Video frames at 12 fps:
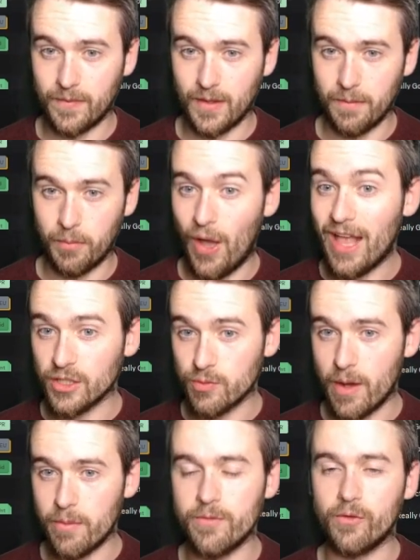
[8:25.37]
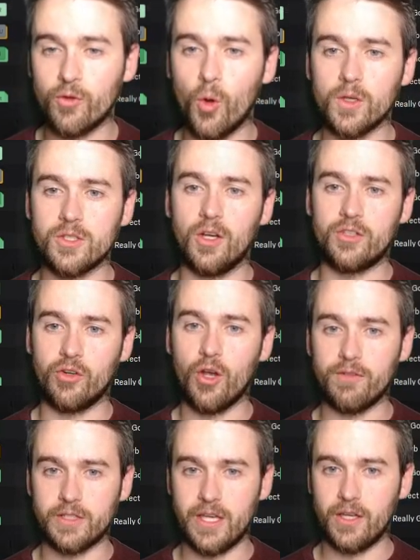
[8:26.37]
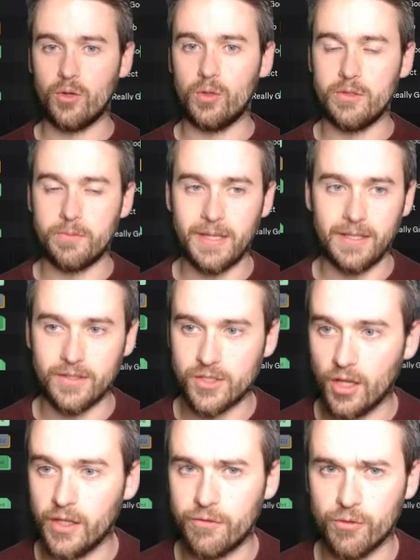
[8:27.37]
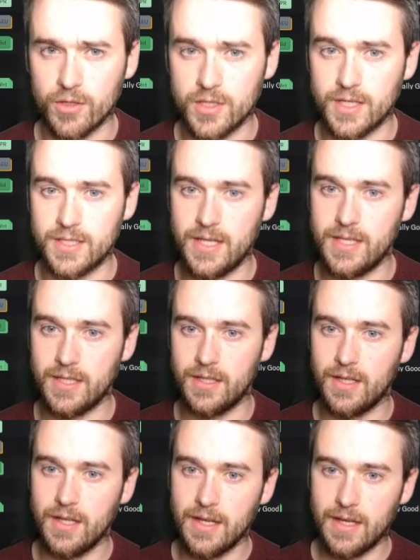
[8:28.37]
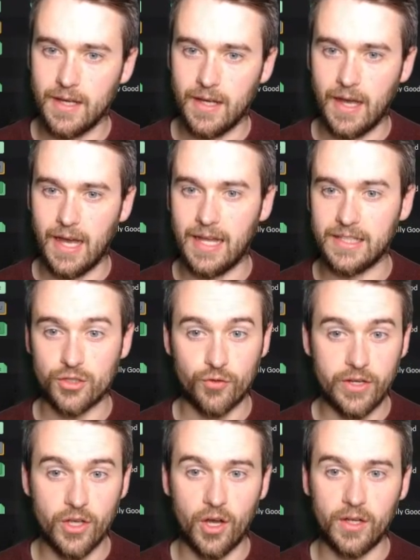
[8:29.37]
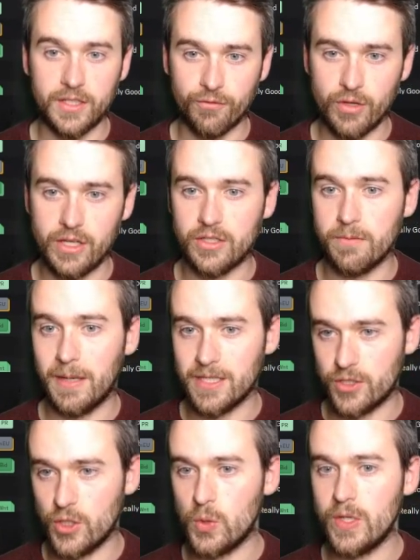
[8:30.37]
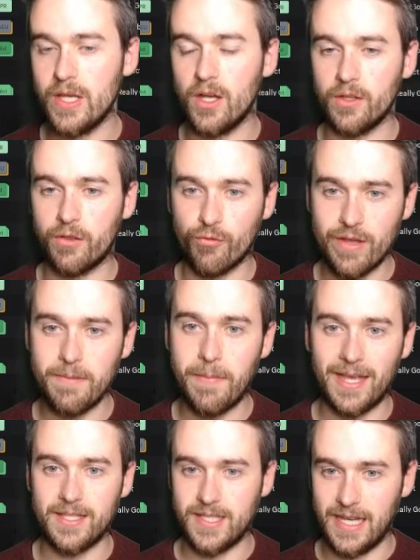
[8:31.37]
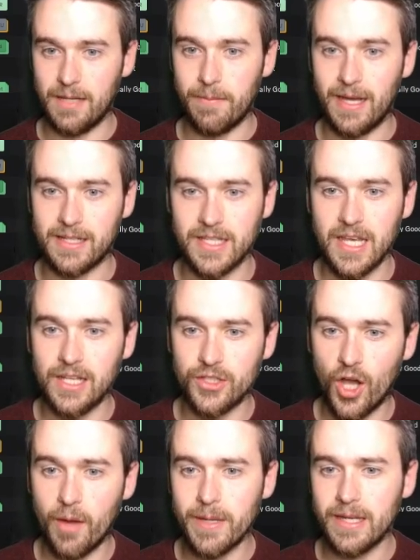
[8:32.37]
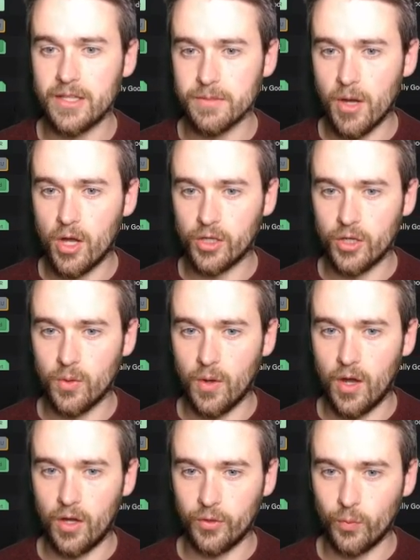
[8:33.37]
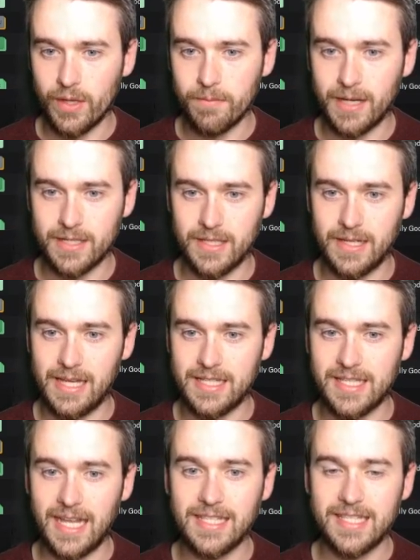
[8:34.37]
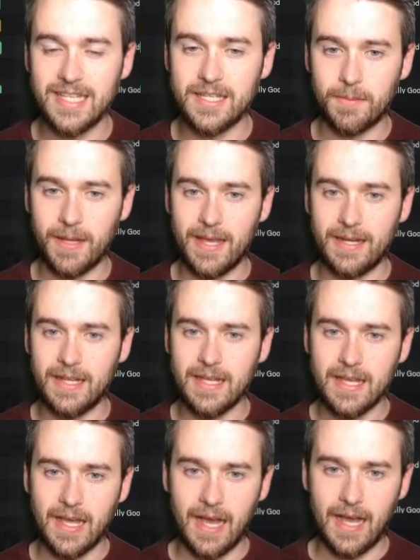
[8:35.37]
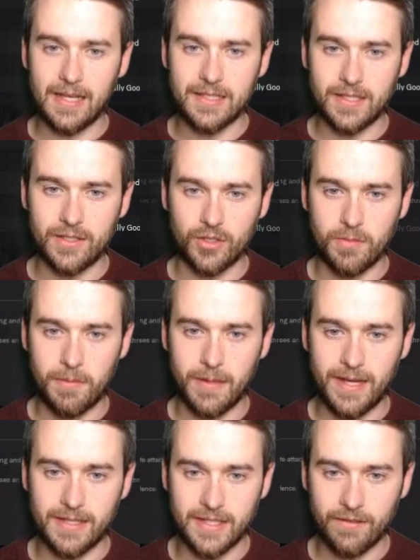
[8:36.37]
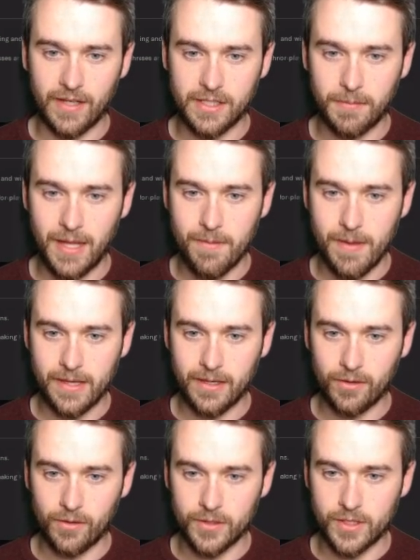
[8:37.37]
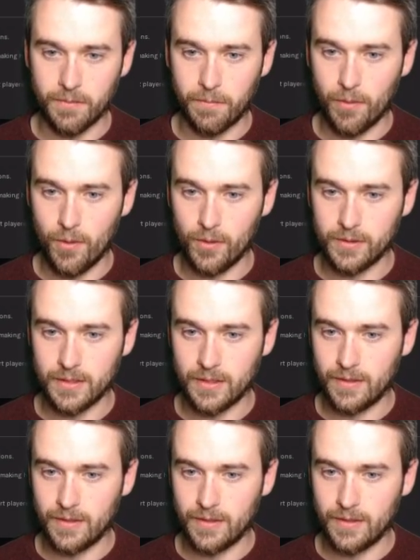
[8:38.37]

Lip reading: But elsewhere, we've of course got Dragowski in goal, who's been solid for us this season. And Skriniar, Devries, Bastoni are 3 best centre-backs. Darmian and DeMarco are the wing-backs today. Sensi is playing he's going to be playing as an advanced playmaker on support.